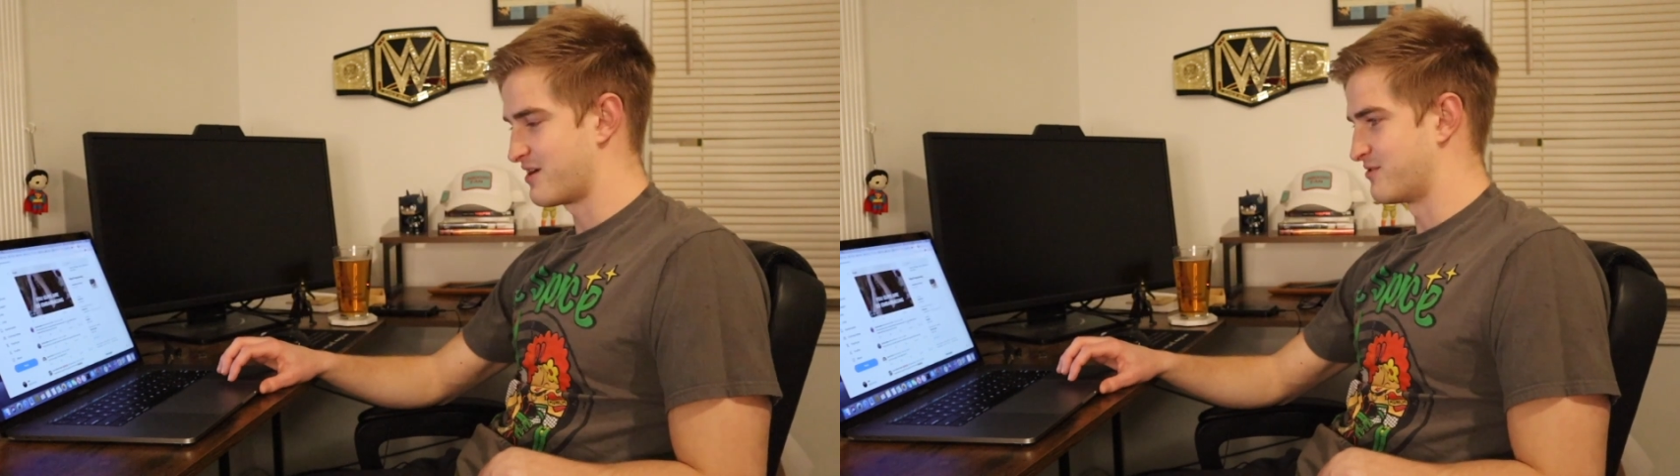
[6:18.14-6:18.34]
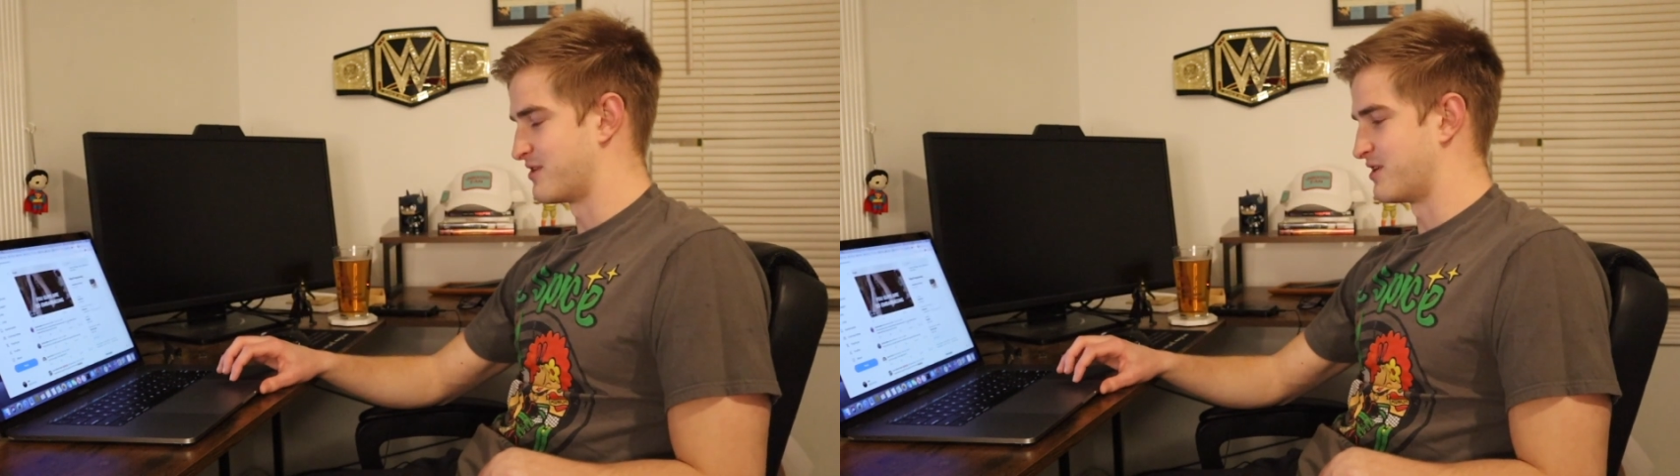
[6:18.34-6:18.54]

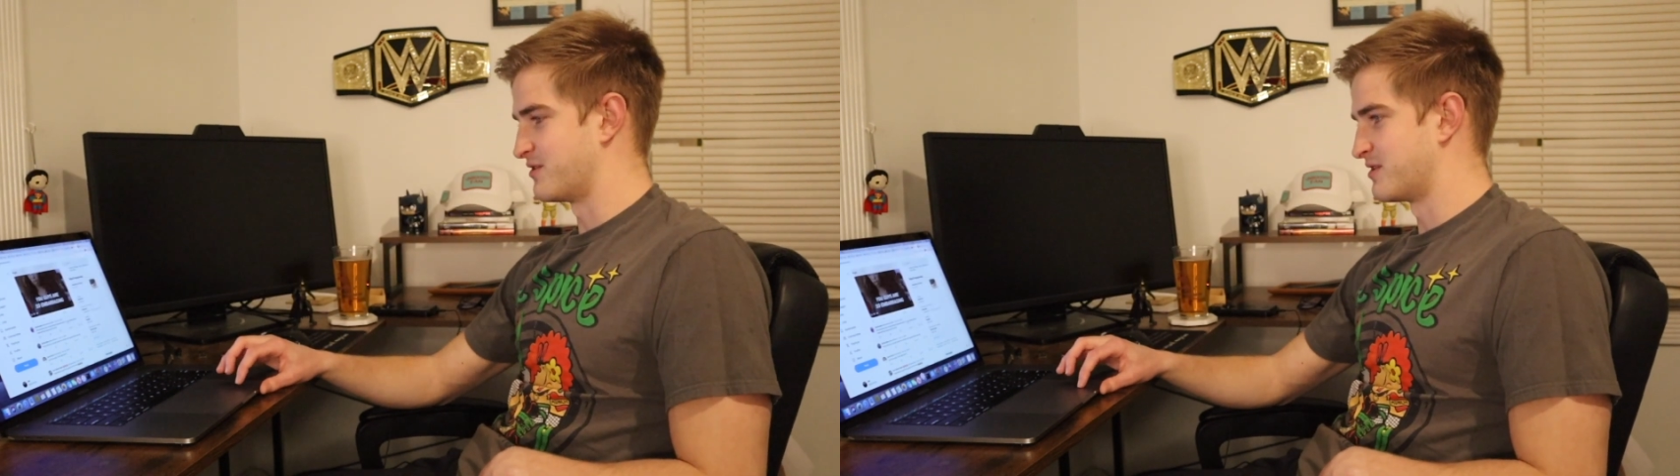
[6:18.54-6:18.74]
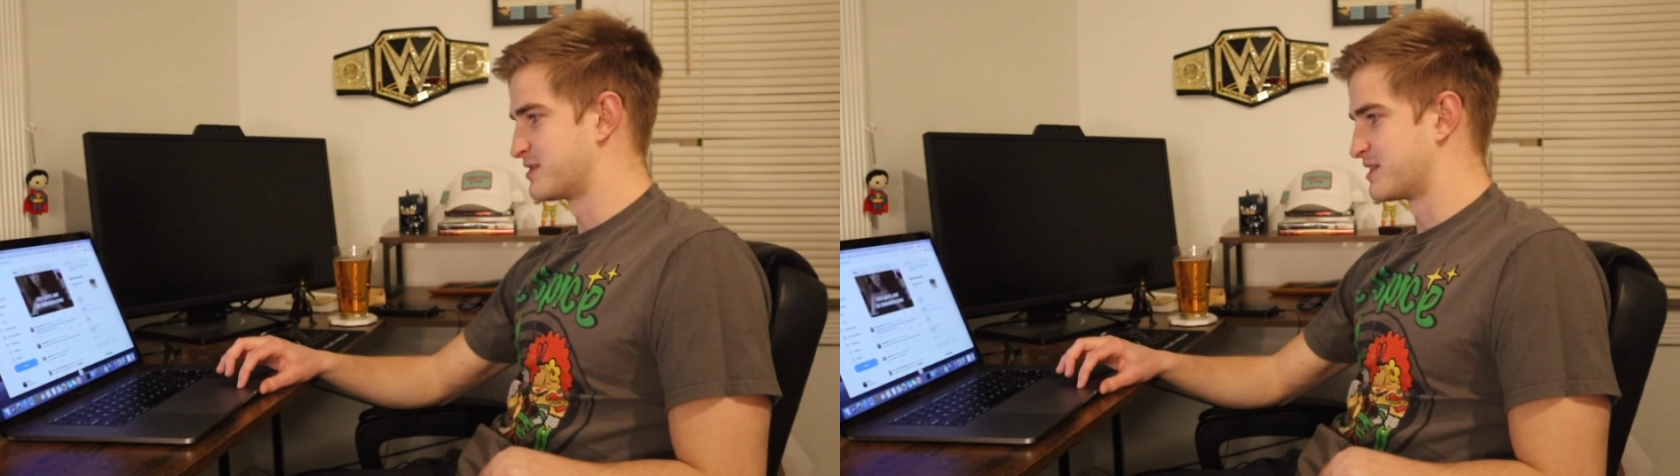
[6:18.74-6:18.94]
I don't
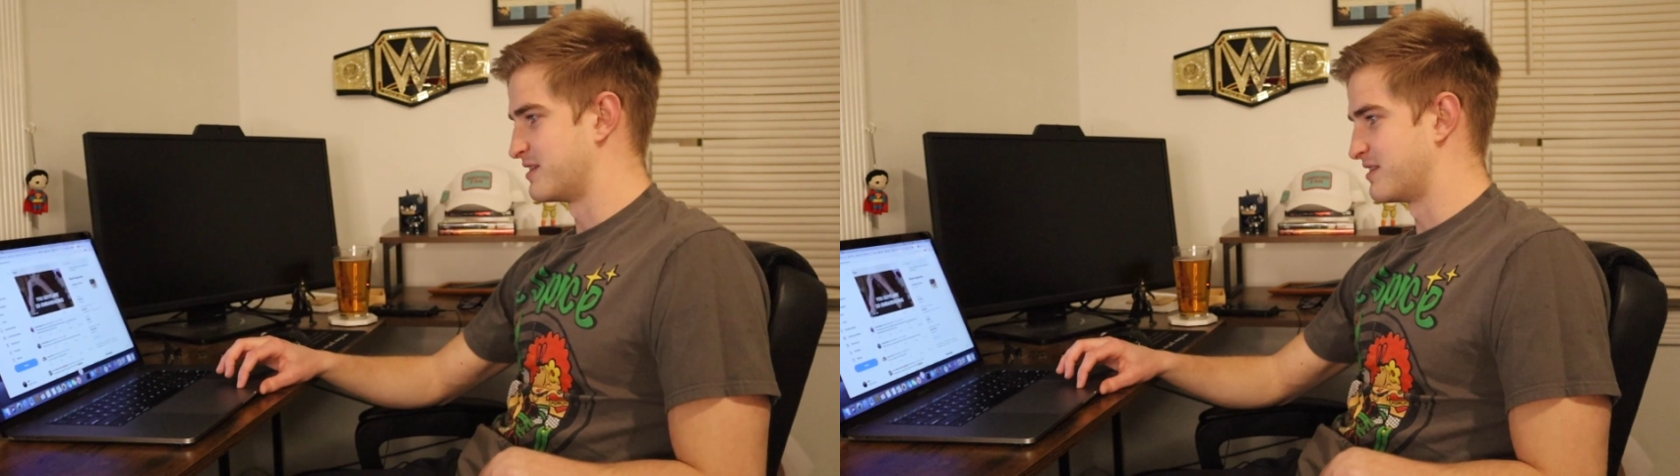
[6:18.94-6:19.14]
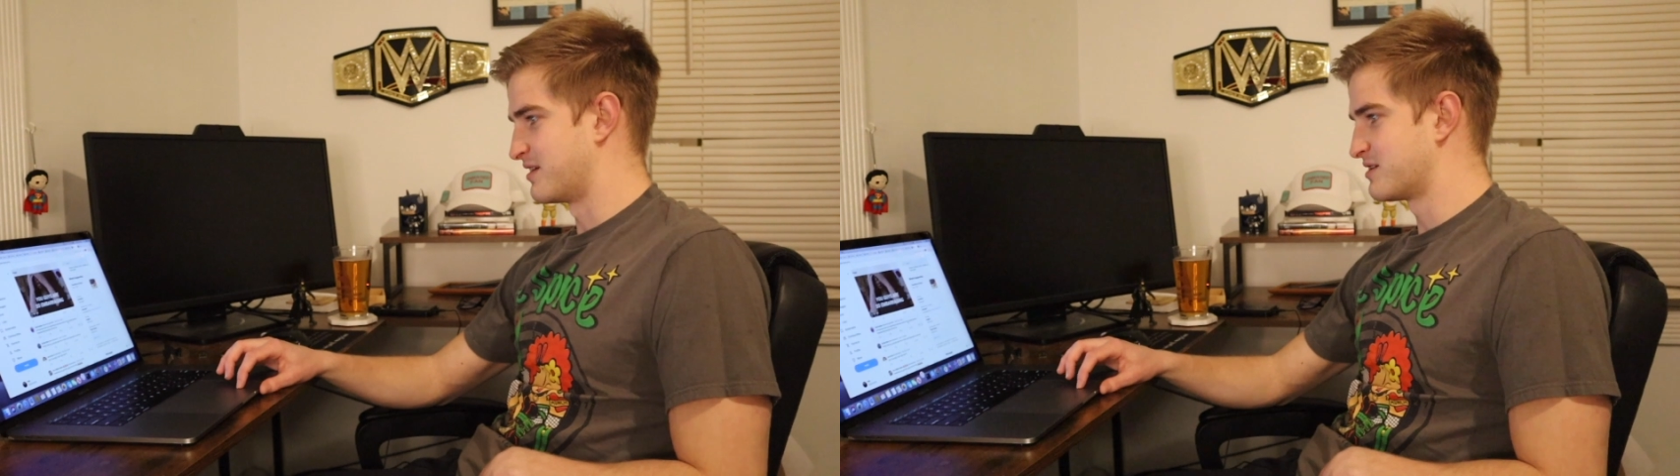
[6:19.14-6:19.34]
know. There's
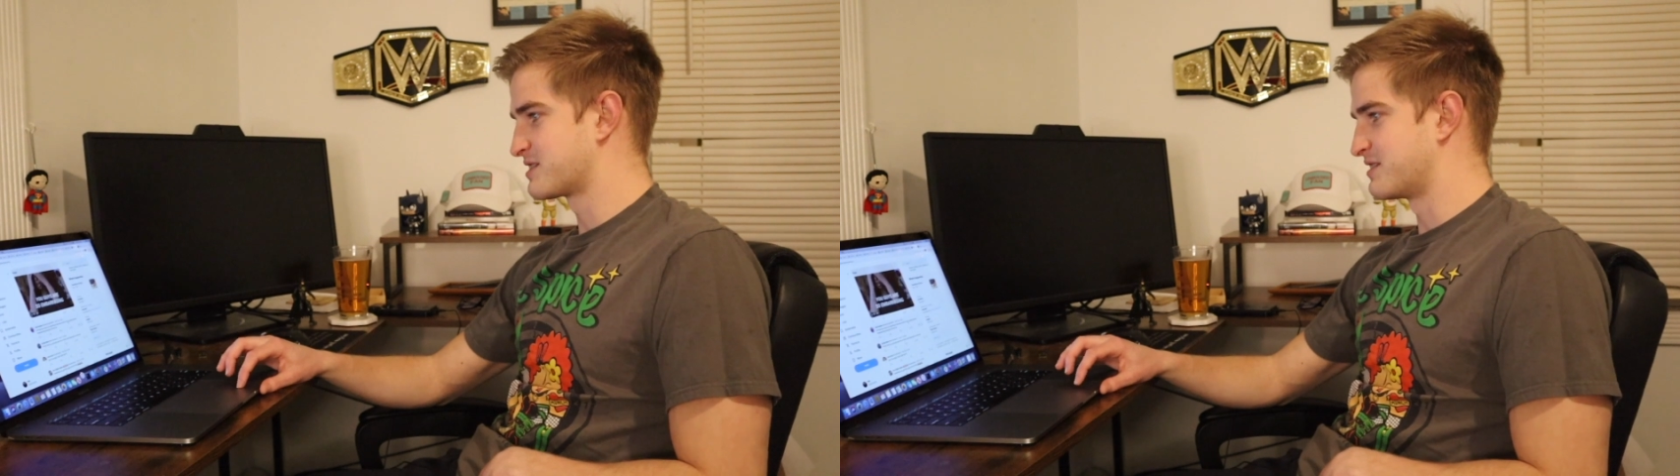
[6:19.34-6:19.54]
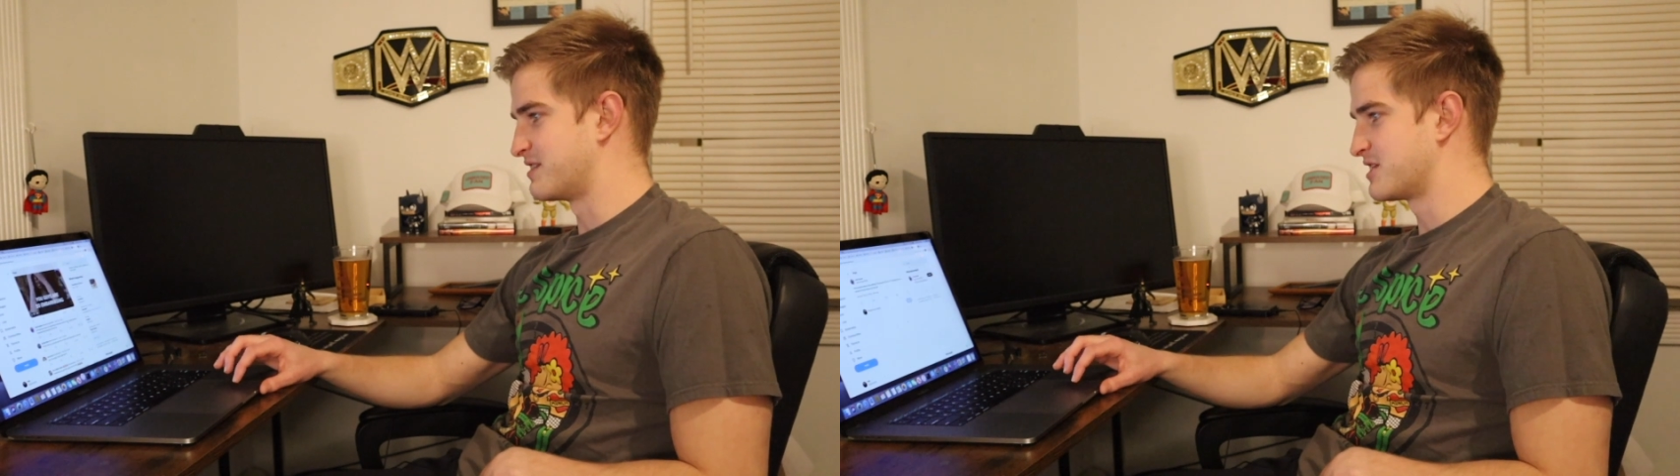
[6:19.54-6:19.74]

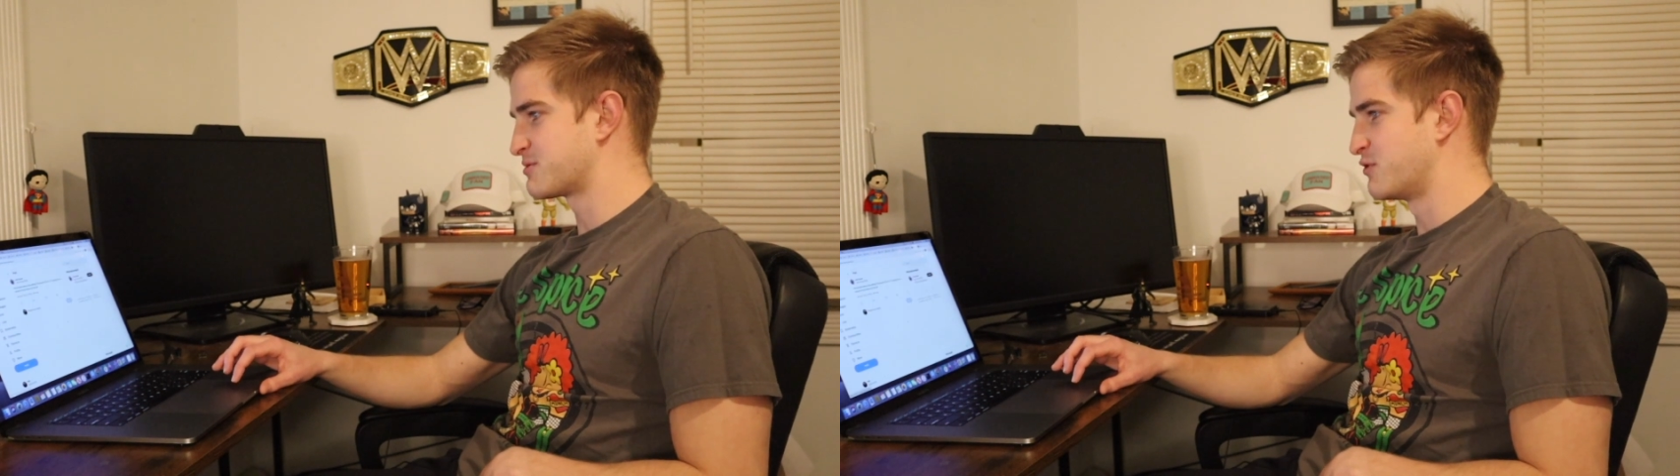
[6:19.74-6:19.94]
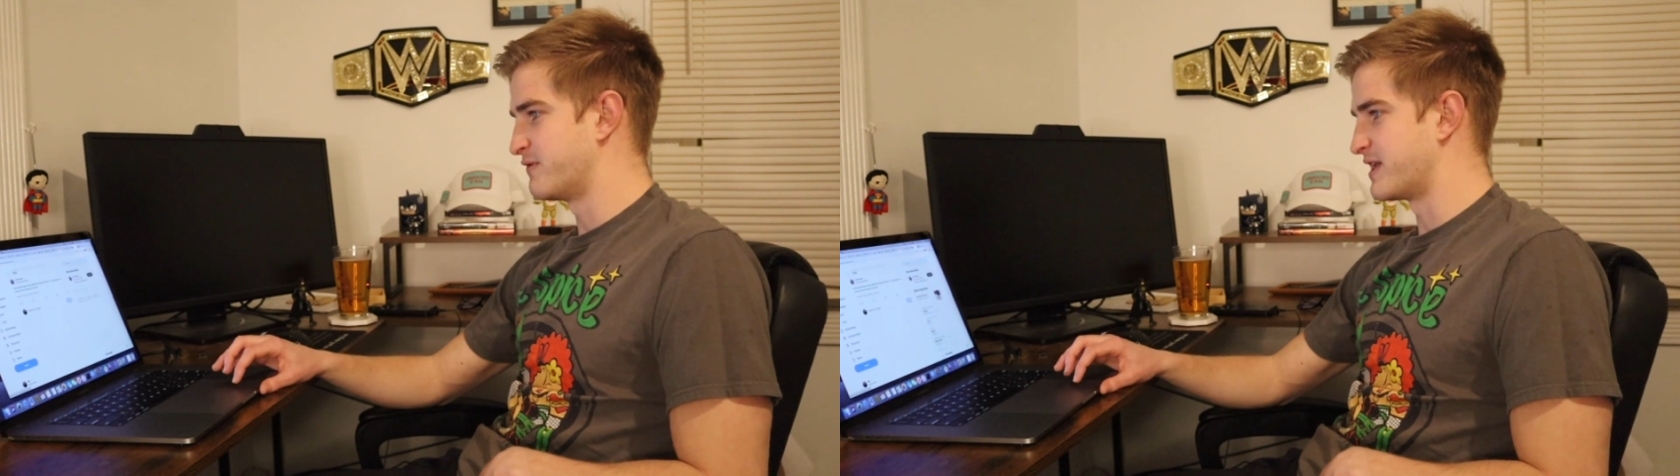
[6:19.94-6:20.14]
there's
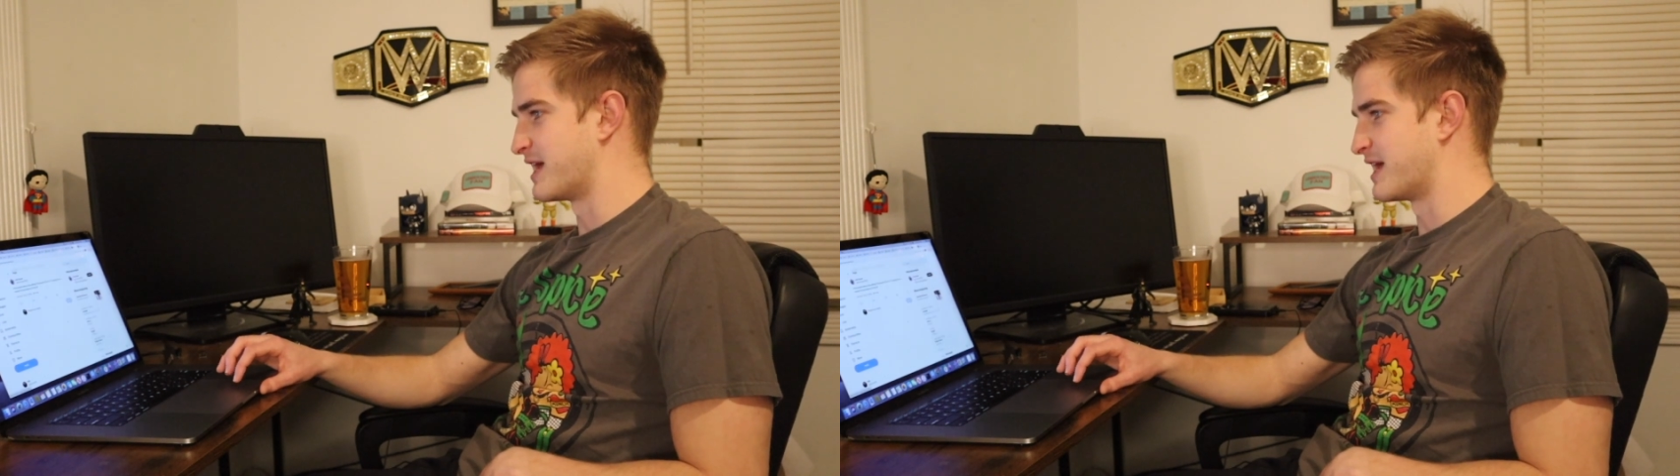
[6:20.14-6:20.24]
this movie